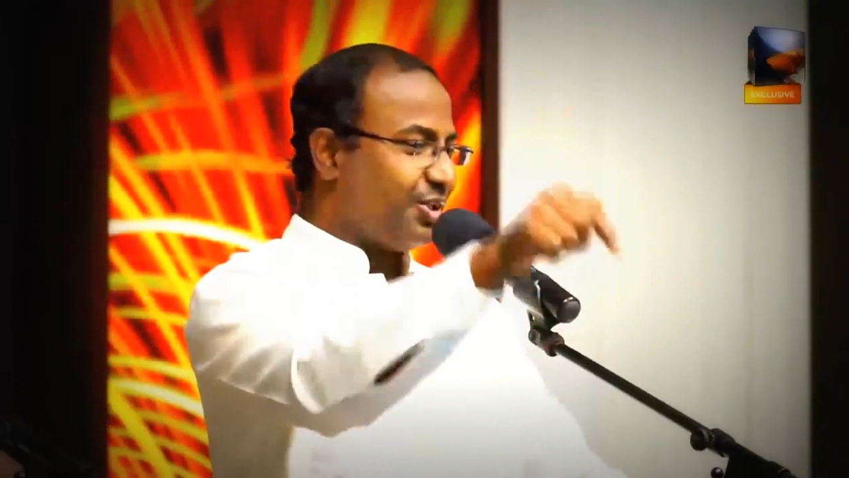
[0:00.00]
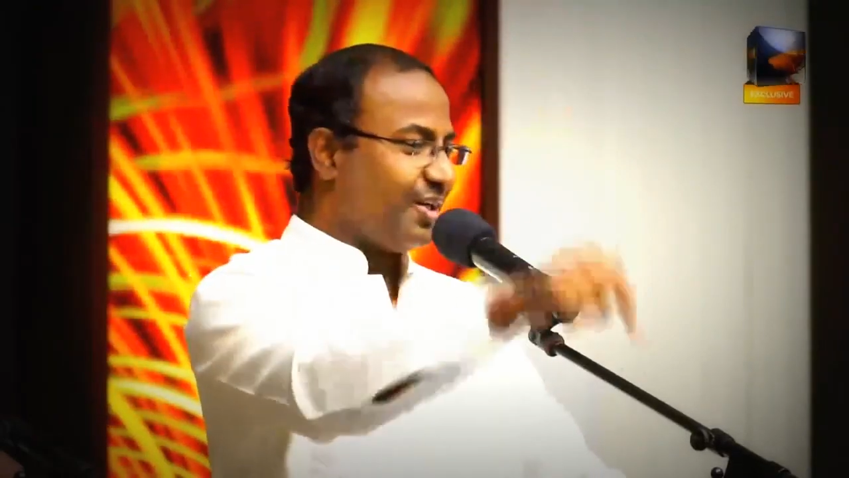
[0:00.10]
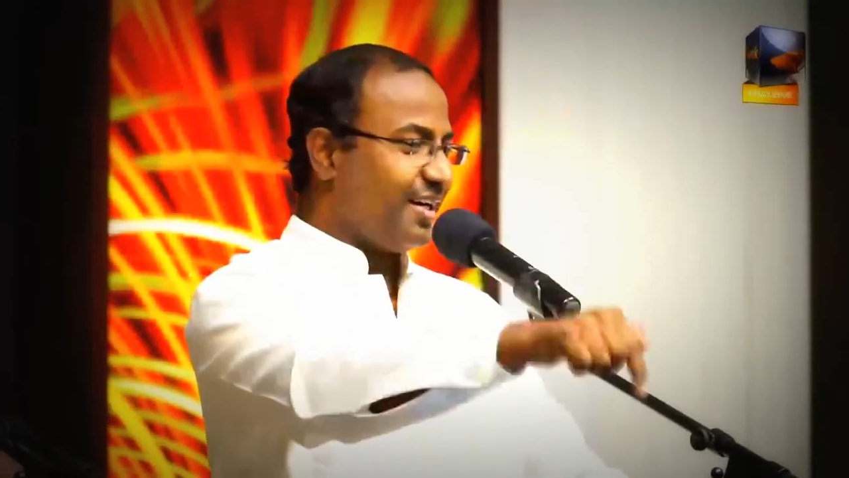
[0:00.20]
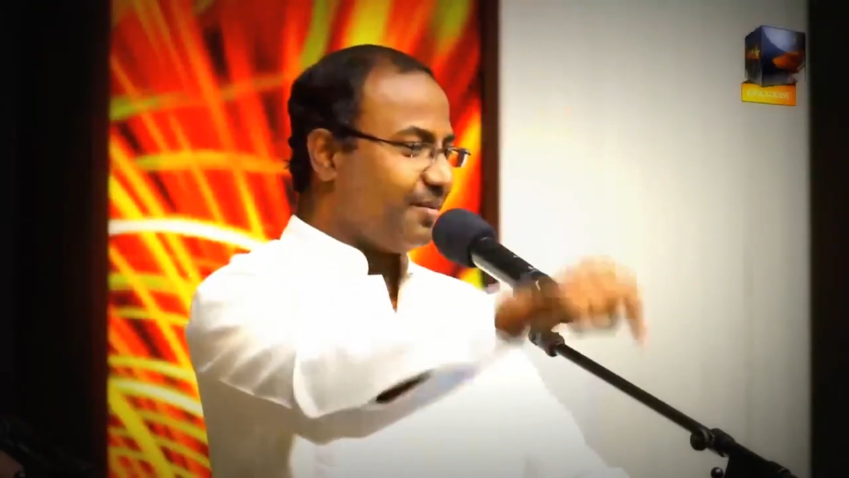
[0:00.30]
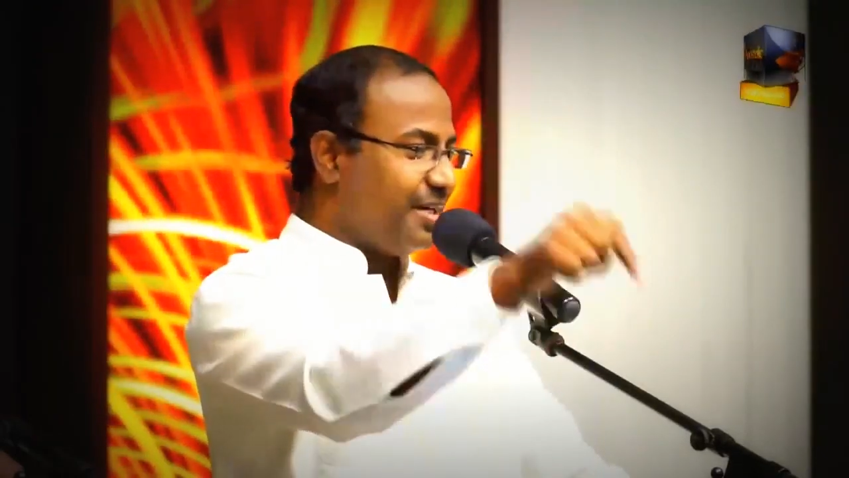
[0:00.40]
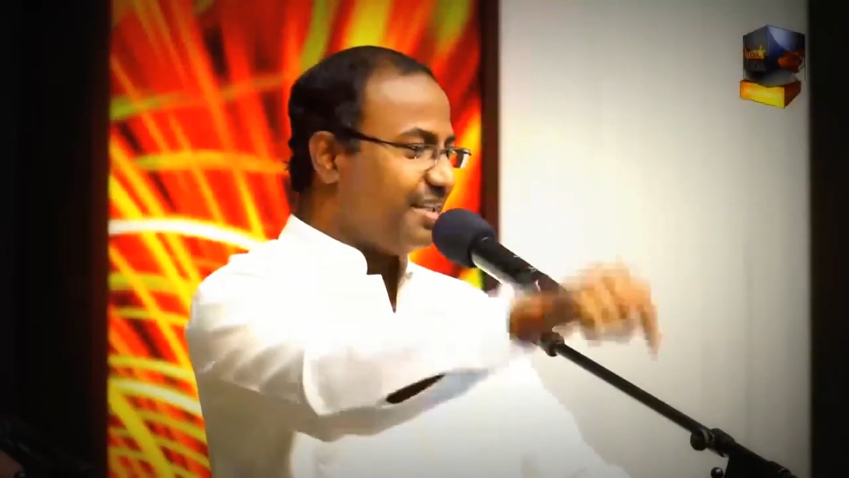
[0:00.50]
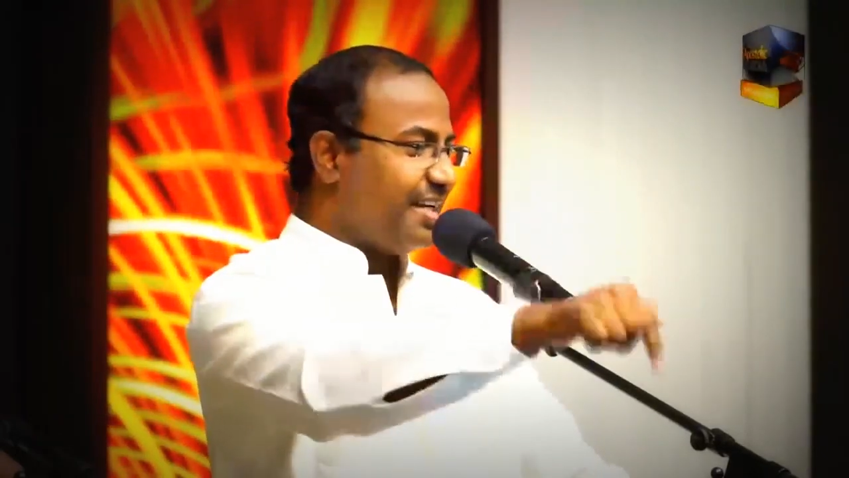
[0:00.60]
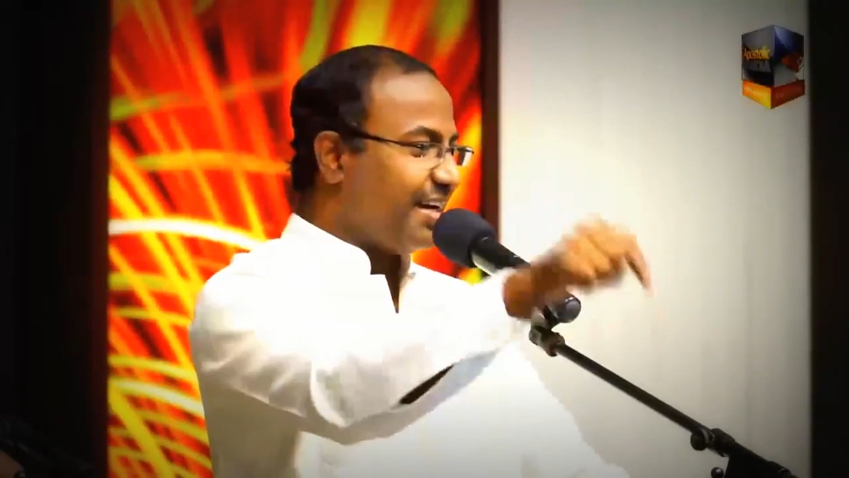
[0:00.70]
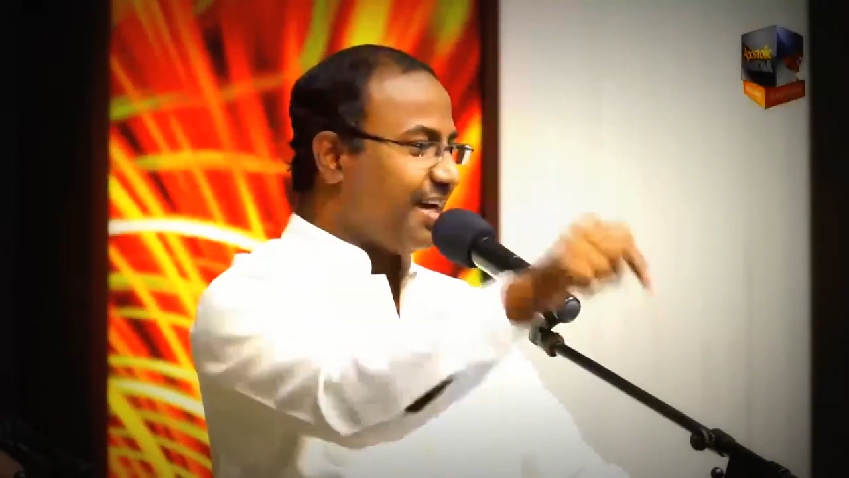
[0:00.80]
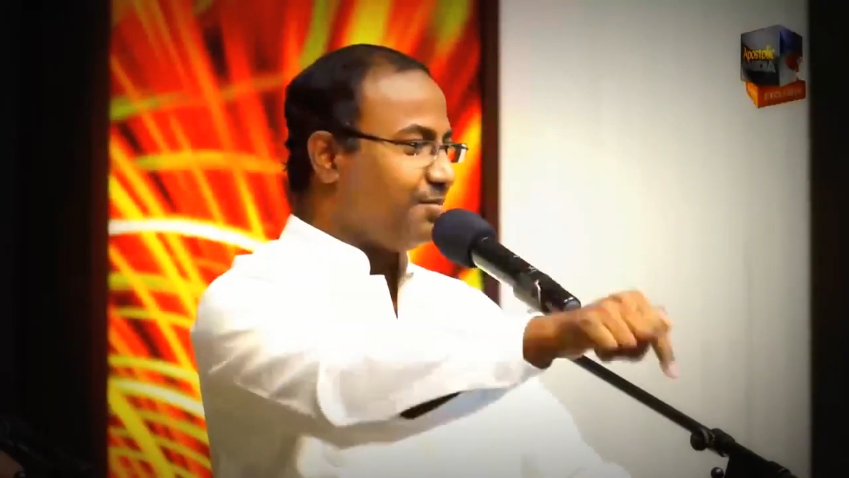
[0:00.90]
children and be
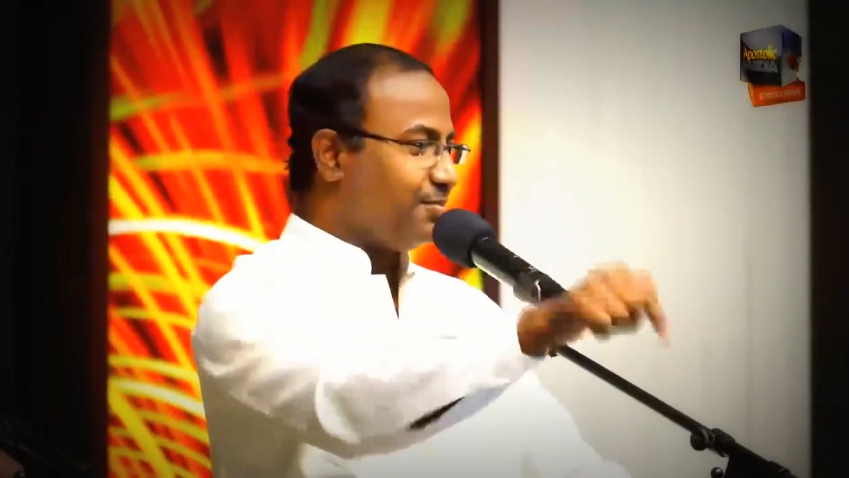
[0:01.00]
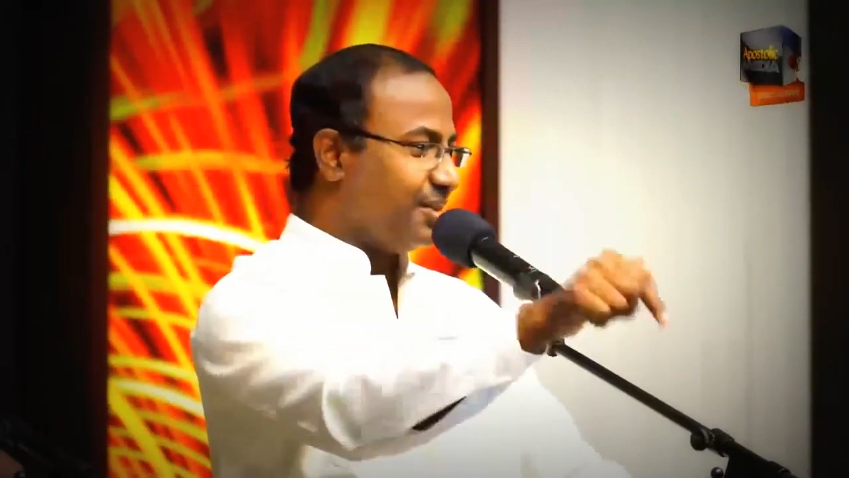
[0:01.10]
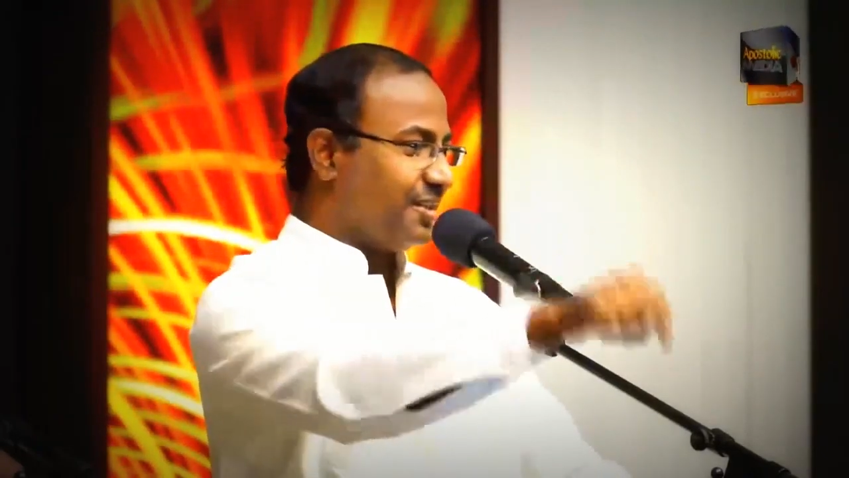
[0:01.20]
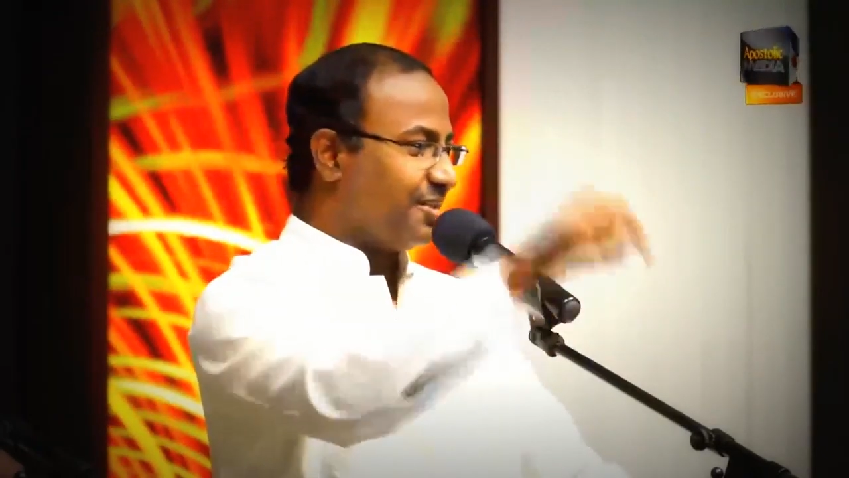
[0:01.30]
their helper.